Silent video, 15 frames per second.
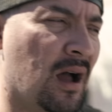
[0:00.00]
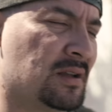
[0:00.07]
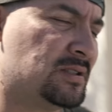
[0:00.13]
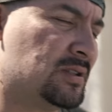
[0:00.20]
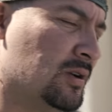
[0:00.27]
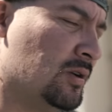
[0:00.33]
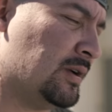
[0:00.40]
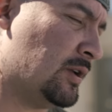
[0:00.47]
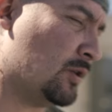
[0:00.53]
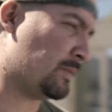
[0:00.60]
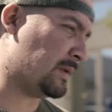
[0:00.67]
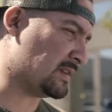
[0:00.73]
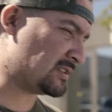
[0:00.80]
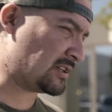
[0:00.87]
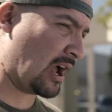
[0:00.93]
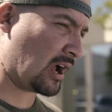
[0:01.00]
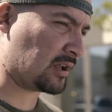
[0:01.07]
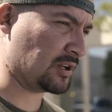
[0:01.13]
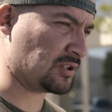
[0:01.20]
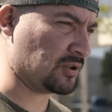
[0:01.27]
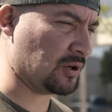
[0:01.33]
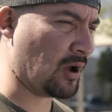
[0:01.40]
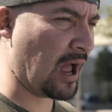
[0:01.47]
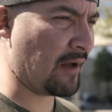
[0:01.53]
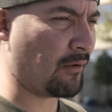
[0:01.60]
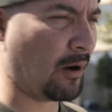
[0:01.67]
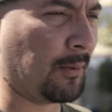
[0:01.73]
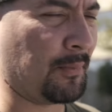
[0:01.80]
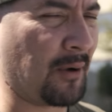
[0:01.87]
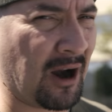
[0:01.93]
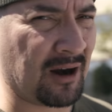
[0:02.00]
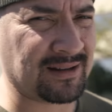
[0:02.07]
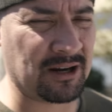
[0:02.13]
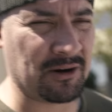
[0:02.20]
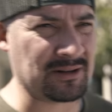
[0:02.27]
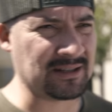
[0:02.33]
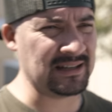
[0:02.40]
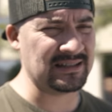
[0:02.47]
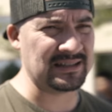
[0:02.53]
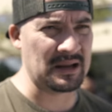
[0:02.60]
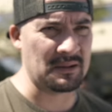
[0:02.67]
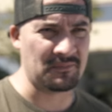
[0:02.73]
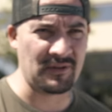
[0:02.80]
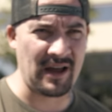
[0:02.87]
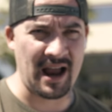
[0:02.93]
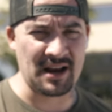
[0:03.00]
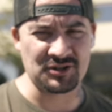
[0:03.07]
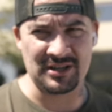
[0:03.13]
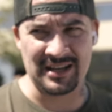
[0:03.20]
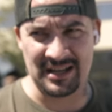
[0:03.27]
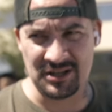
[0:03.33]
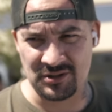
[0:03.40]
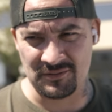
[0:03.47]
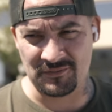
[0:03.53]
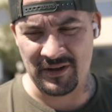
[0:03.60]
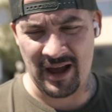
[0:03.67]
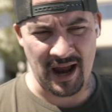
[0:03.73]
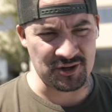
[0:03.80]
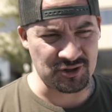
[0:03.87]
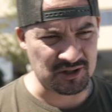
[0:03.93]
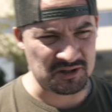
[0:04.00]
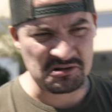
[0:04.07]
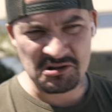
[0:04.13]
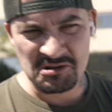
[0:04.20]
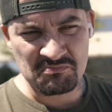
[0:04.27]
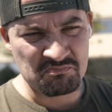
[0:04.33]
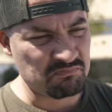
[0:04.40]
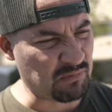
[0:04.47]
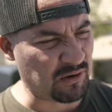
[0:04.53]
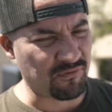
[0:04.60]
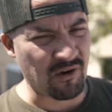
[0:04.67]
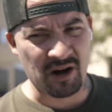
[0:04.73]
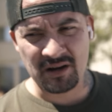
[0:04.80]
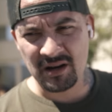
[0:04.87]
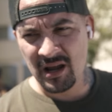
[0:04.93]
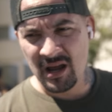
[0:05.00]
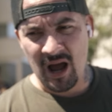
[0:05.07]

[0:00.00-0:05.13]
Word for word: So it'll be a stock cluster. It'll have our proprietary TCM flash and engine flash and it'll be fun.